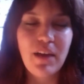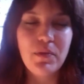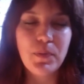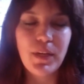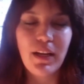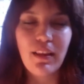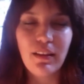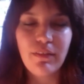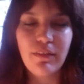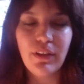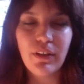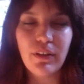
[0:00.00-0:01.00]
but I love
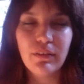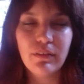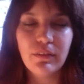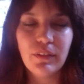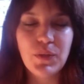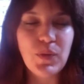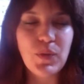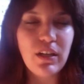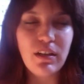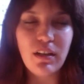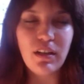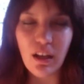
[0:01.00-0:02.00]
you because we are
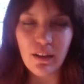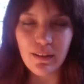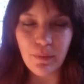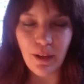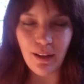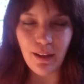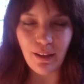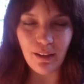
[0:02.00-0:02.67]
not our body.